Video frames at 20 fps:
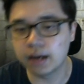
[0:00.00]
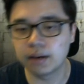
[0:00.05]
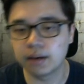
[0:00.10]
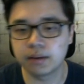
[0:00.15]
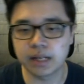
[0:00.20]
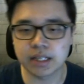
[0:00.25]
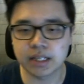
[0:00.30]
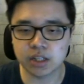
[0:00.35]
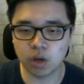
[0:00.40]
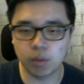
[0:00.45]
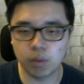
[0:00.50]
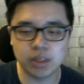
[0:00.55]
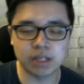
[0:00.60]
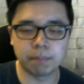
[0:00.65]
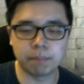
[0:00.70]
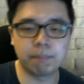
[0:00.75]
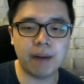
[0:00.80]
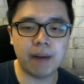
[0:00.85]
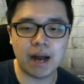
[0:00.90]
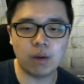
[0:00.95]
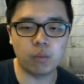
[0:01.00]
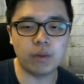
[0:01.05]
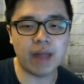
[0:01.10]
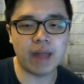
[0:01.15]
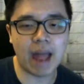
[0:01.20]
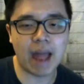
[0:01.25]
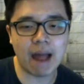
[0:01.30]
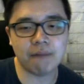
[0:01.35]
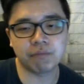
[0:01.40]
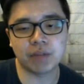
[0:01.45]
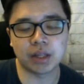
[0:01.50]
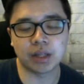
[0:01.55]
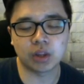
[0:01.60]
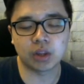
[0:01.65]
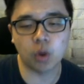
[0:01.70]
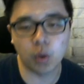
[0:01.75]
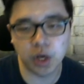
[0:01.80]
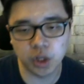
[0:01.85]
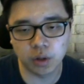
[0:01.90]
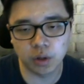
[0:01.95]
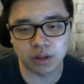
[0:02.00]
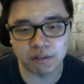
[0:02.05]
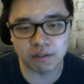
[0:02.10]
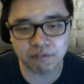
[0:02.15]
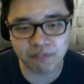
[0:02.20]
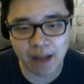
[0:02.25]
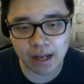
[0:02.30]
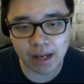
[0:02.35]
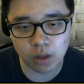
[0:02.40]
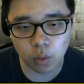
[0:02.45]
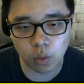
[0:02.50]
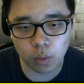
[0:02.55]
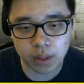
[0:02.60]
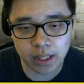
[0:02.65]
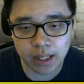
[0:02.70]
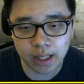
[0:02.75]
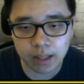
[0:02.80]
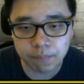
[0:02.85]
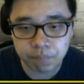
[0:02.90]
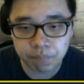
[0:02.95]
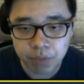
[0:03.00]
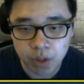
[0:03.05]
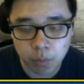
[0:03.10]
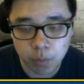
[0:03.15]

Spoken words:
there's always a but. We have the tornado defend over here.